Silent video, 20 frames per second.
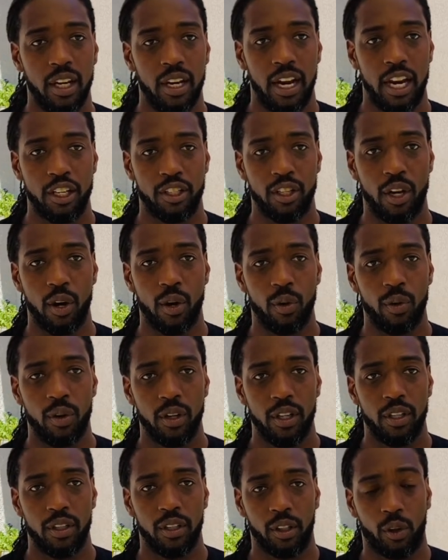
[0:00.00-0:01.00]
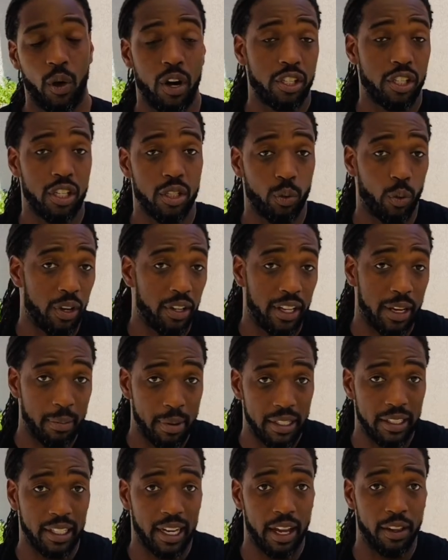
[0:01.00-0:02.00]
And so the question is, where do they
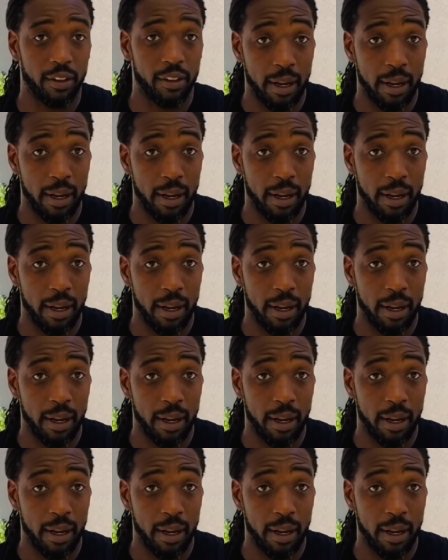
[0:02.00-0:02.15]
meet together?